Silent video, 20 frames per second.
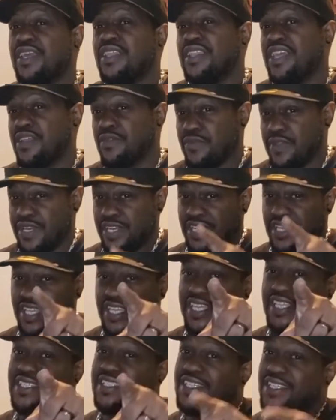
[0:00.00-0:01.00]
They ready to
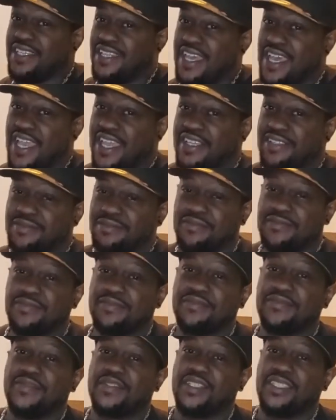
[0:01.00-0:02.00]
eat tonight.
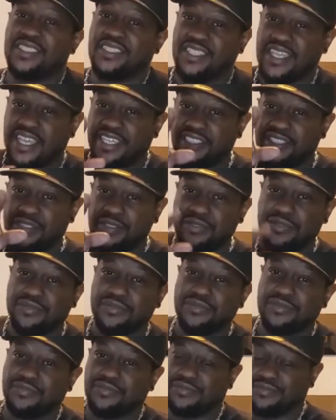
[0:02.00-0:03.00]
Stay tuned.